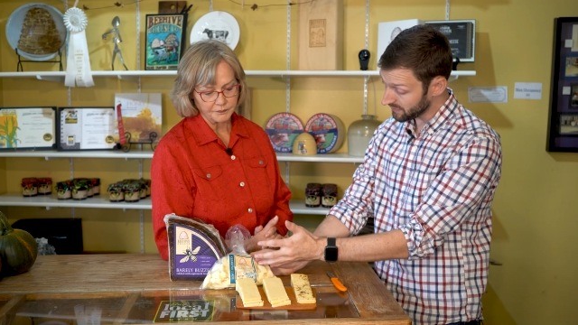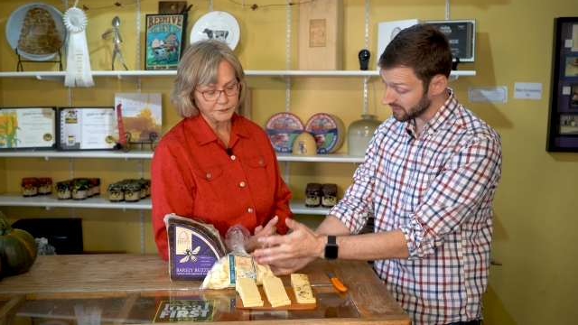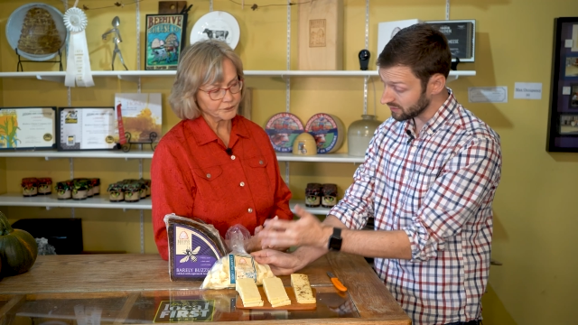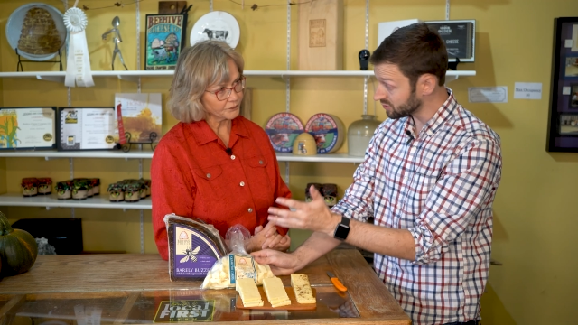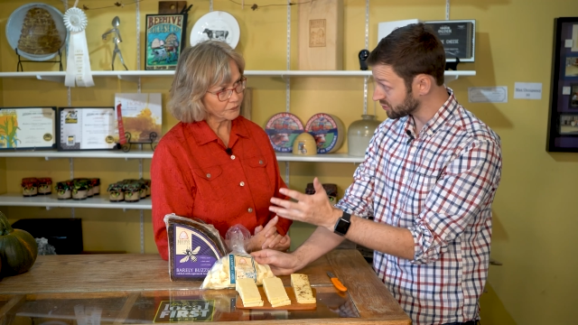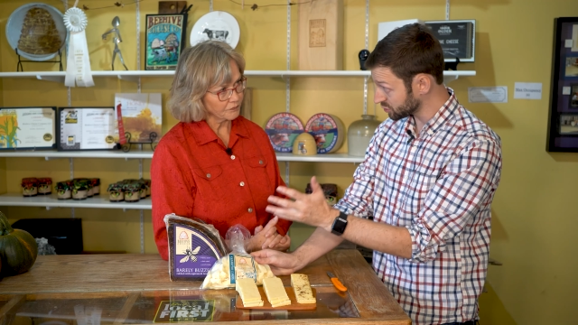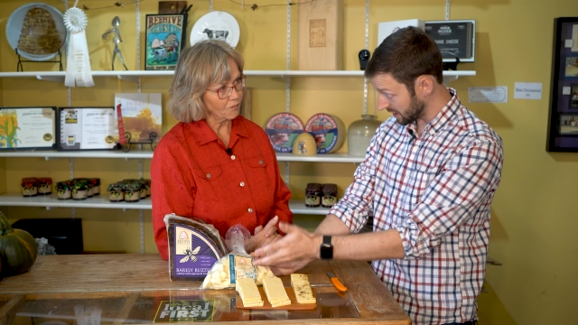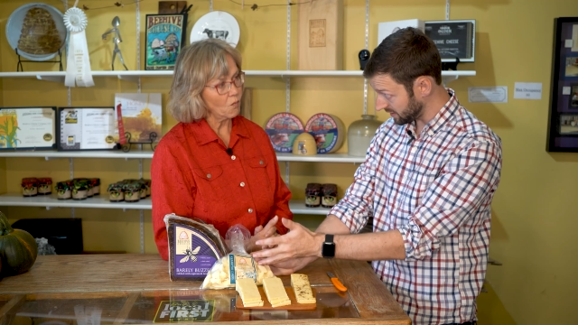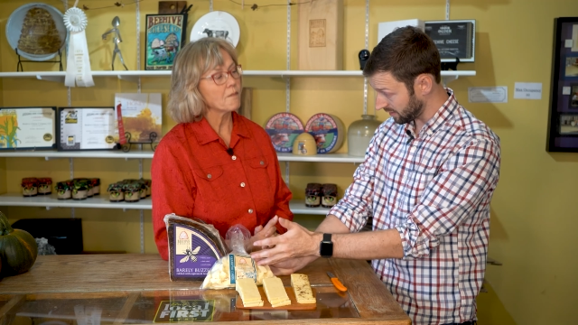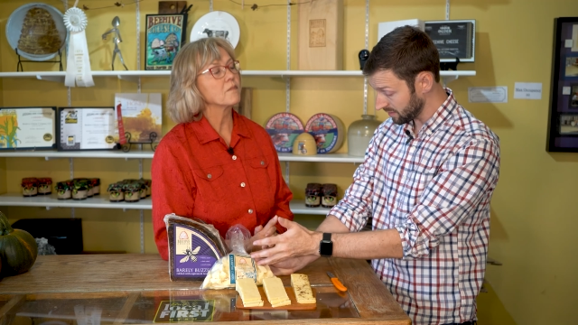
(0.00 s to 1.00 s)
Speaker 1: that you
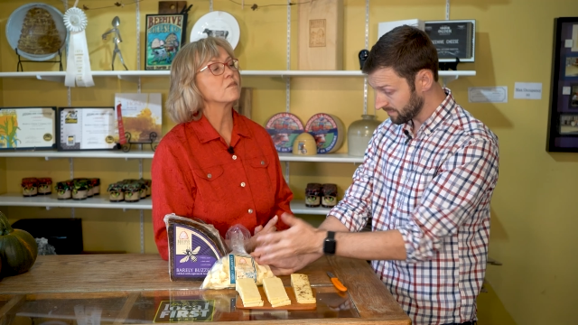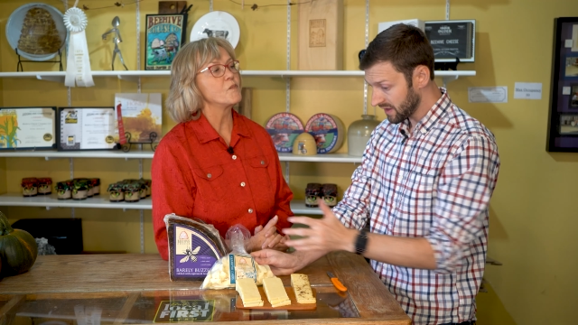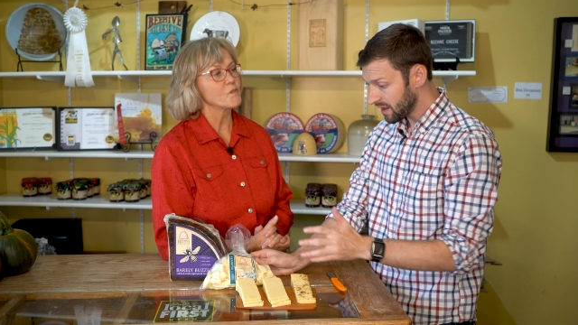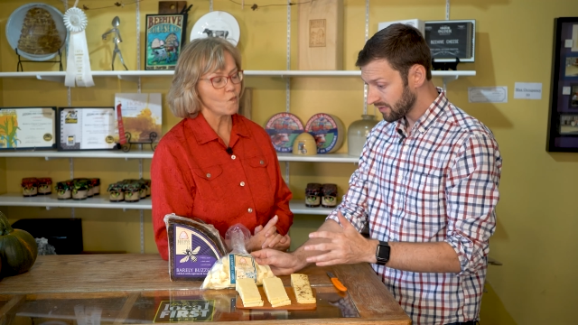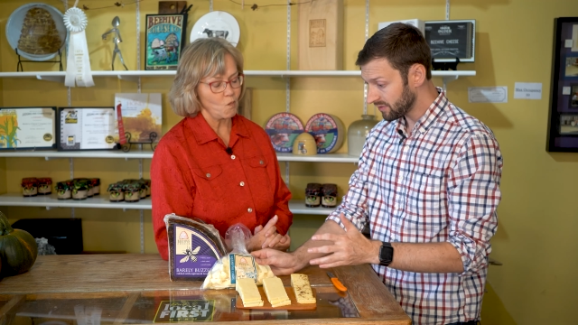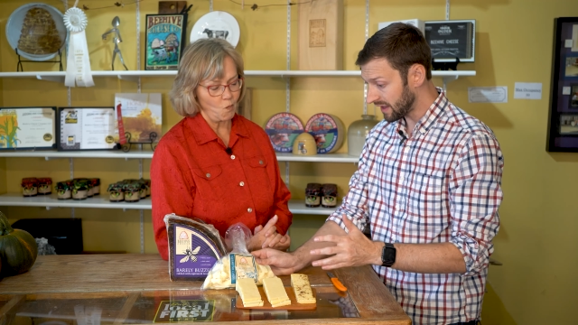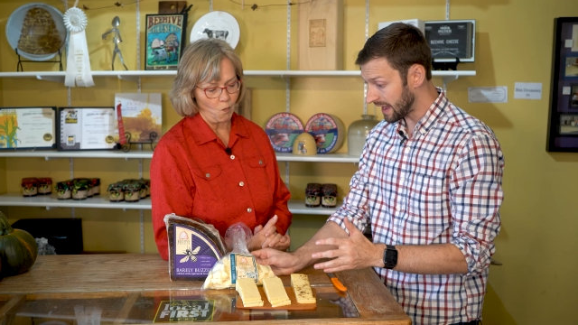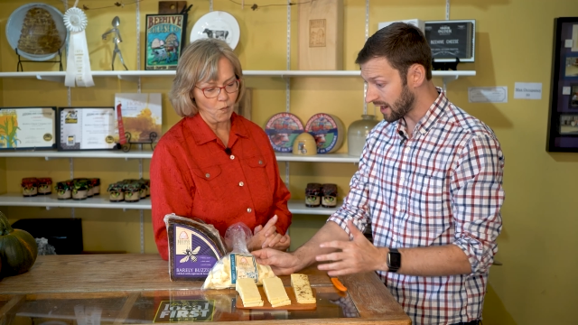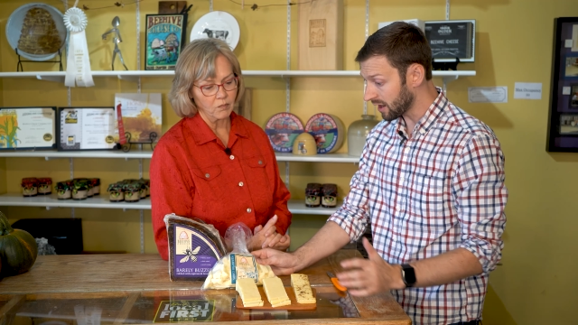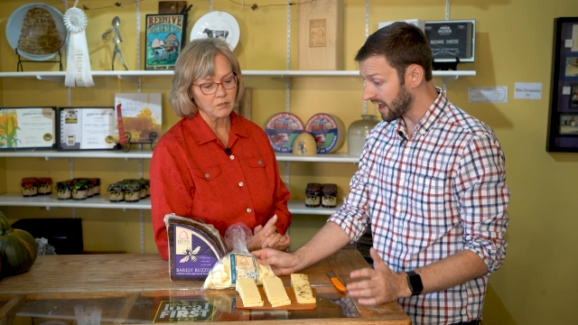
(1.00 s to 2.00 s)
tried here
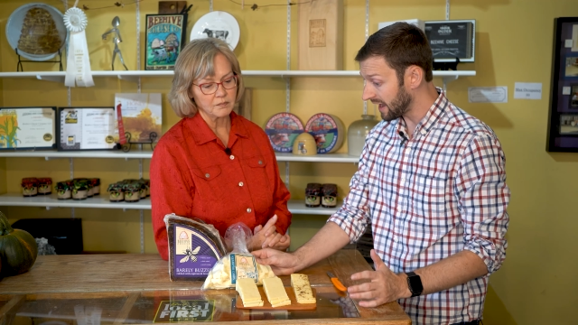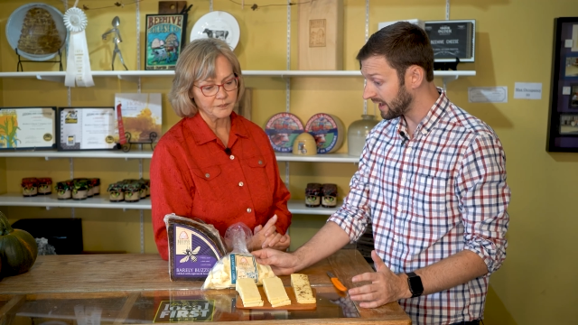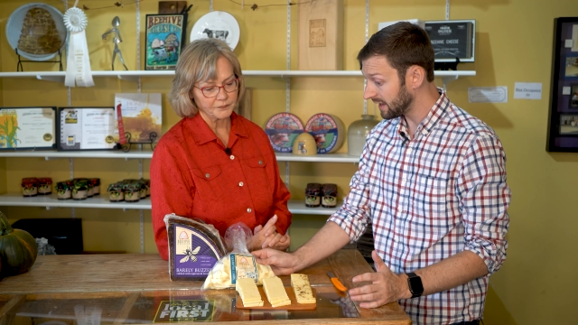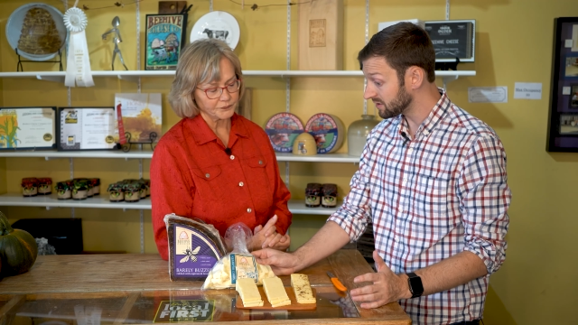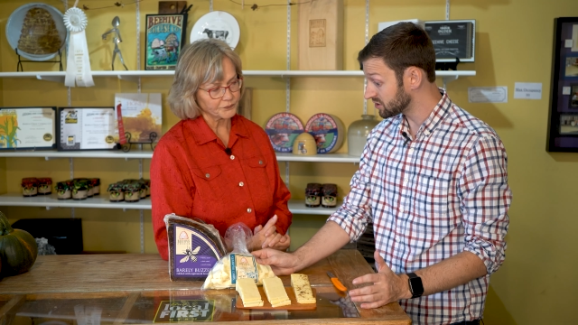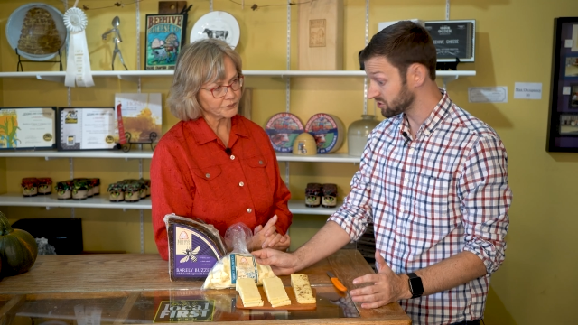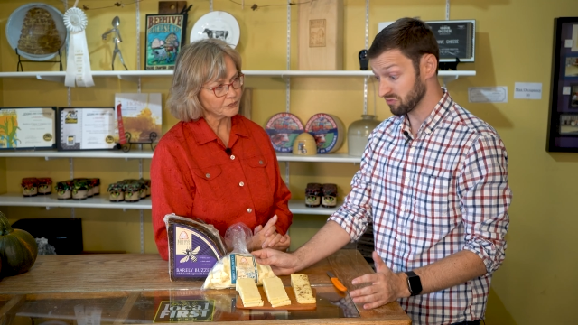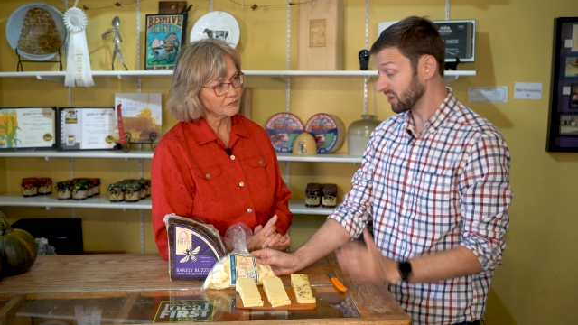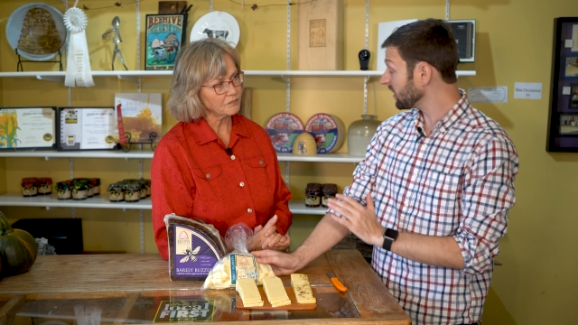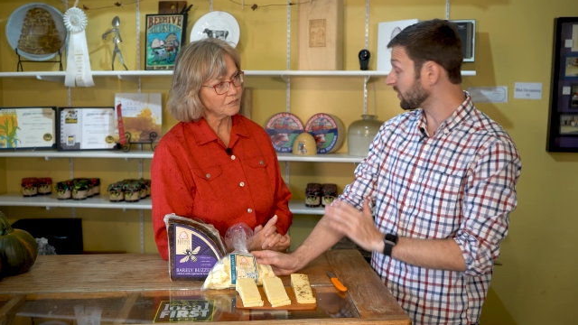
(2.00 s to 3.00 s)
that are aged
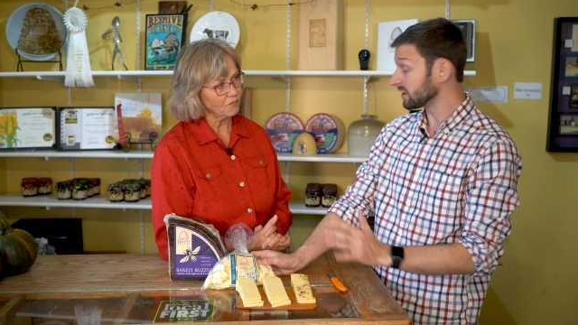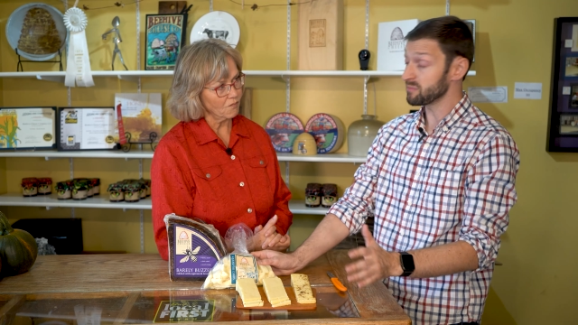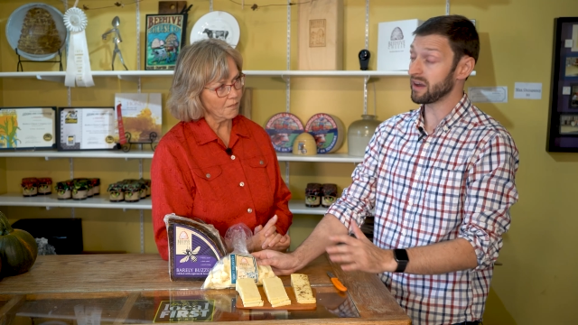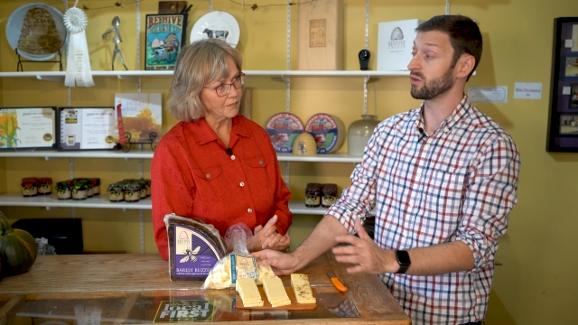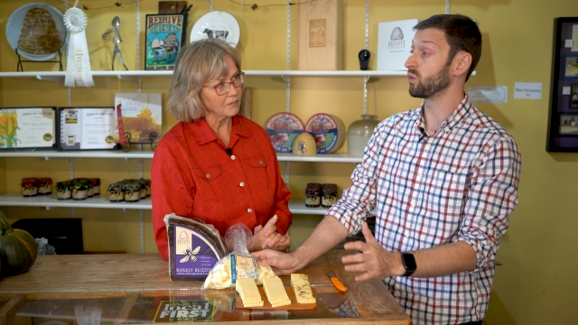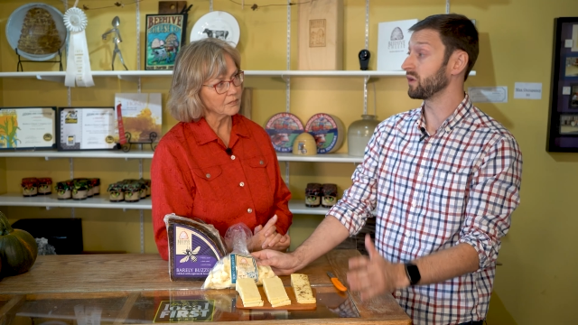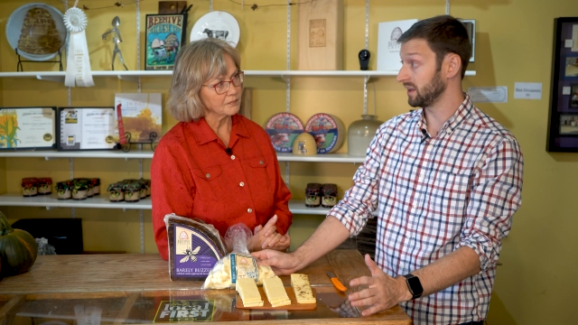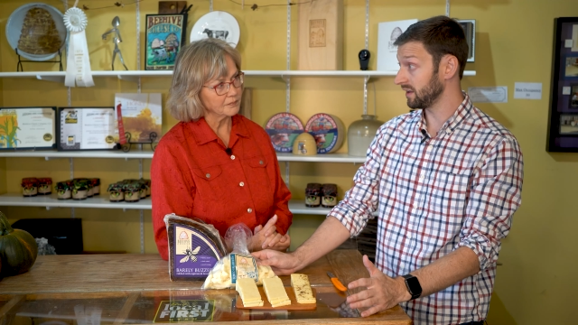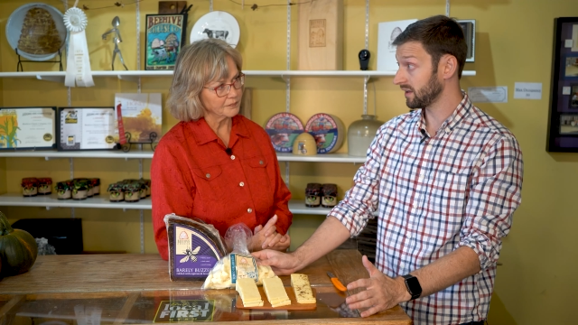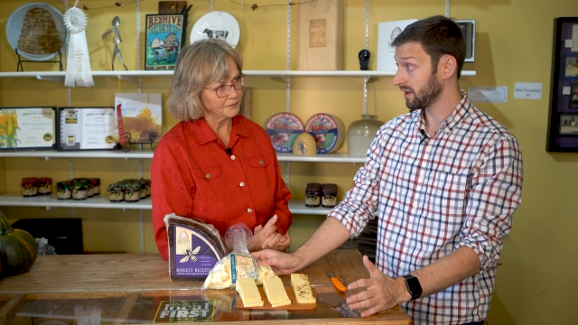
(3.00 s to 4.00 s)
really only about a
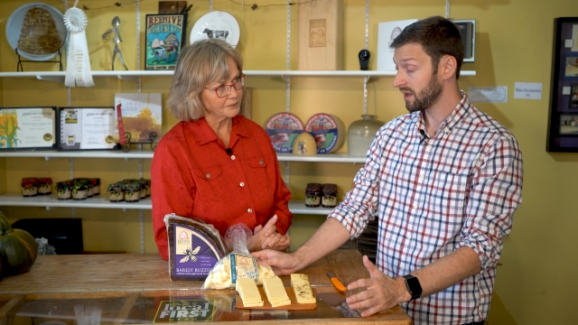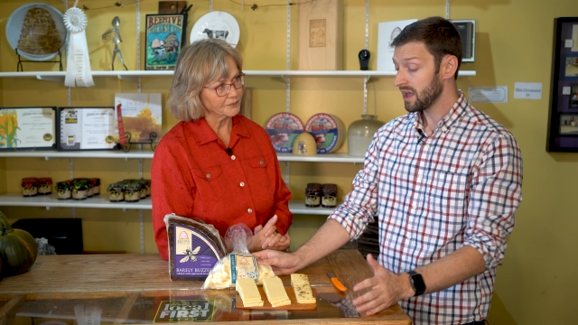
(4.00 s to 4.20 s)
week.